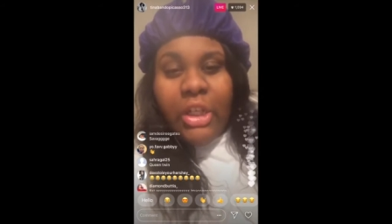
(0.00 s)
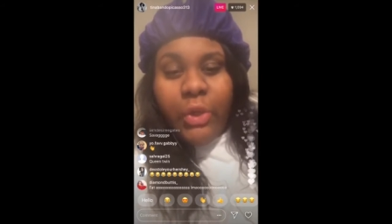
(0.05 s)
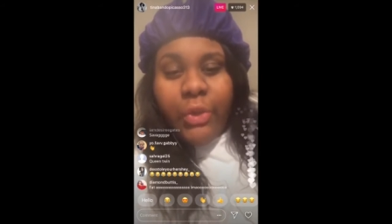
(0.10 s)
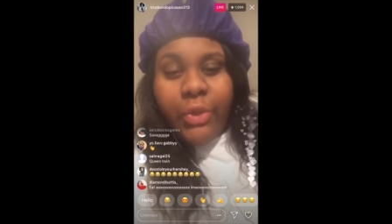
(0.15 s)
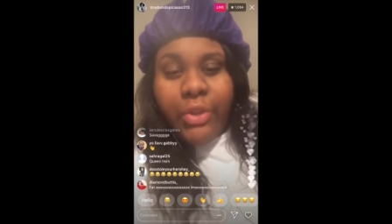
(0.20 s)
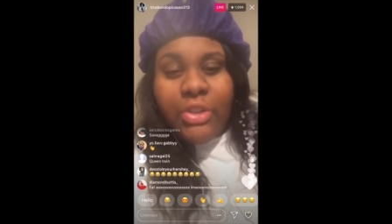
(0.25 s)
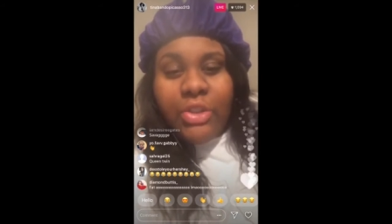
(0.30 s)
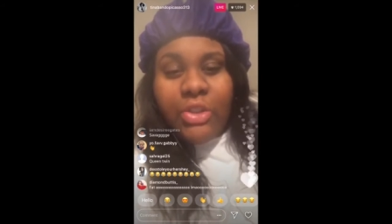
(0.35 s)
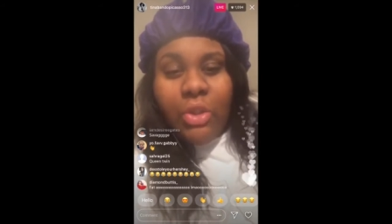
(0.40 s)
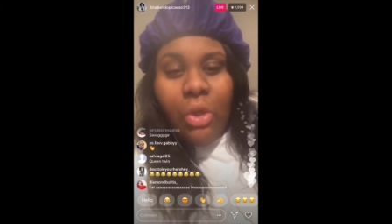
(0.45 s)

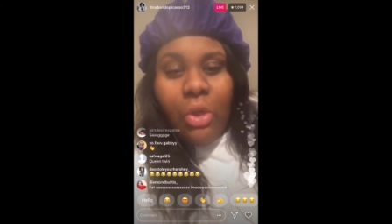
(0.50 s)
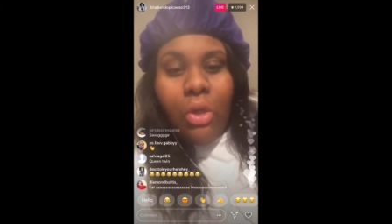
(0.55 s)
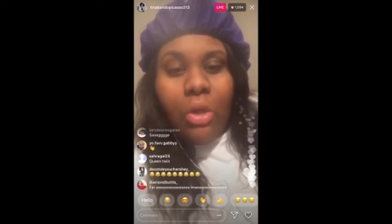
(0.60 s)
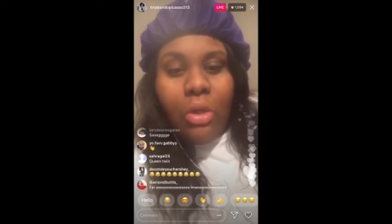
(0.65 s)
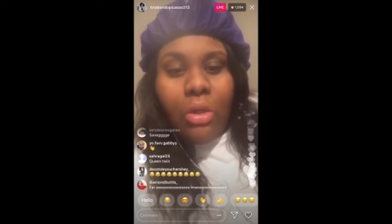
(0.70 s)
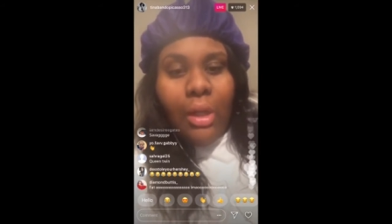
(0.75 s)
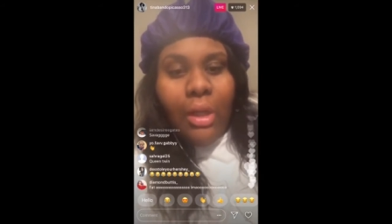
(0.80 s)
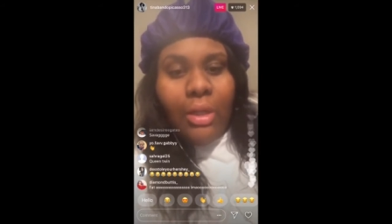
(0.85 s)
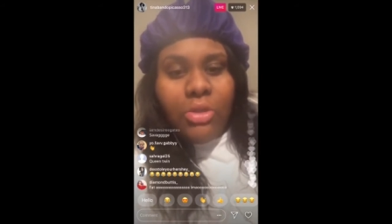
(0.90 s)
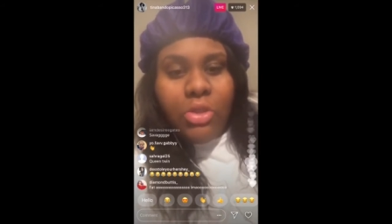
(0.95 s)
Chris'
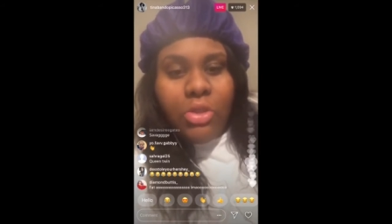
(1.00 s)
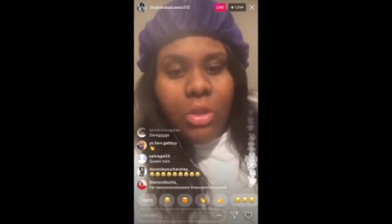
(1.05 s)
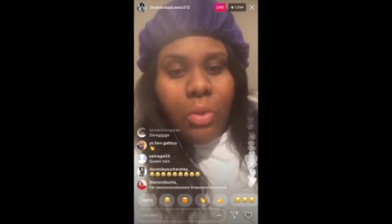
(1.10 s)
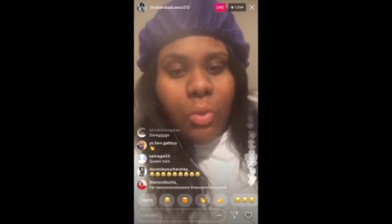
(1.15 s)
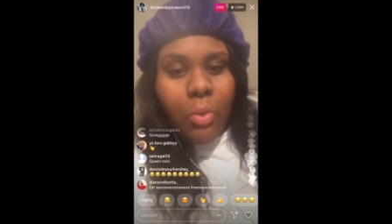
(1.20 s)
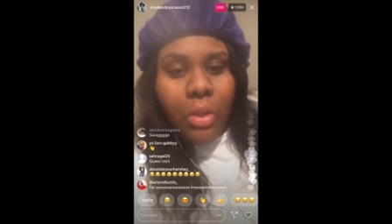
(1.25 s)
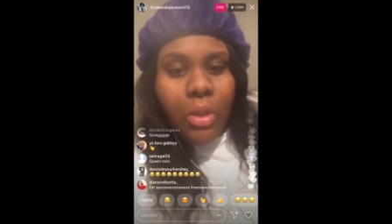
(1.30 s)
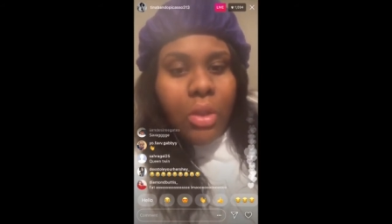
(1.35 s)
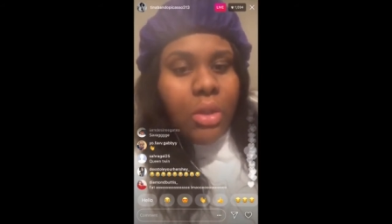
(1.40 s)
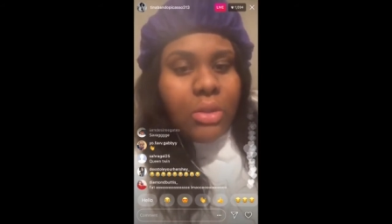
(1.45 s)
song." I sure
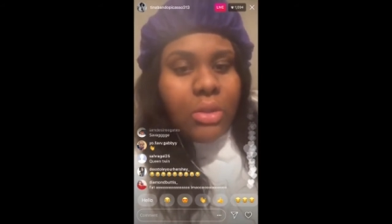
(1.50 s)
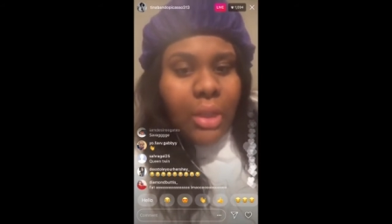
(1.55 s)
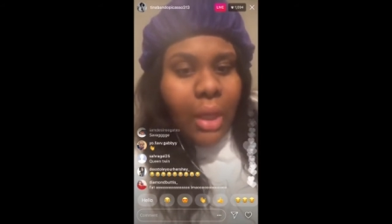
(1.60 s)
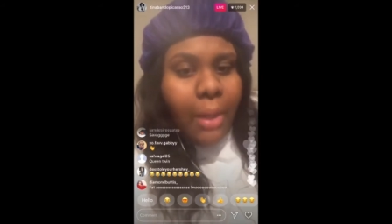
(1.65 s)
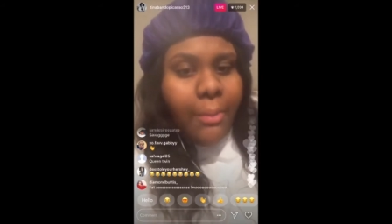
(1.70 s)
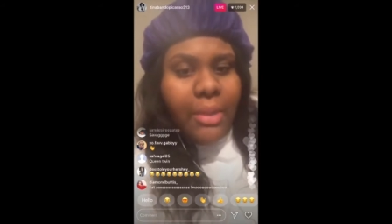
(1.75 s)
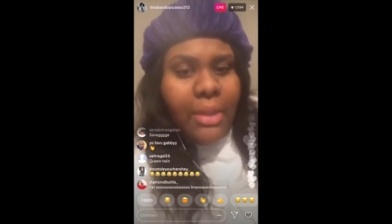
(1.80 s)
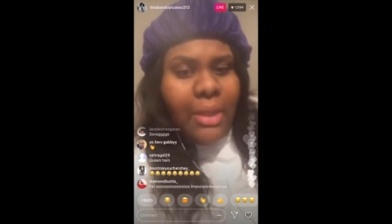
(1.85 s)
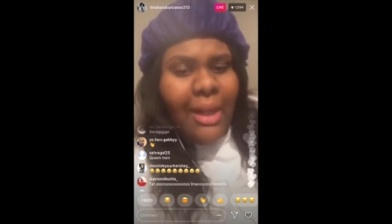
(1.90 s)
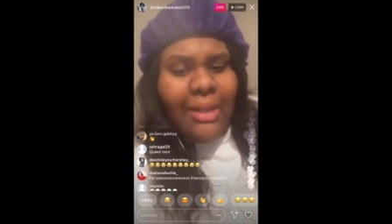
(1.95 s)
was. I mean, listen.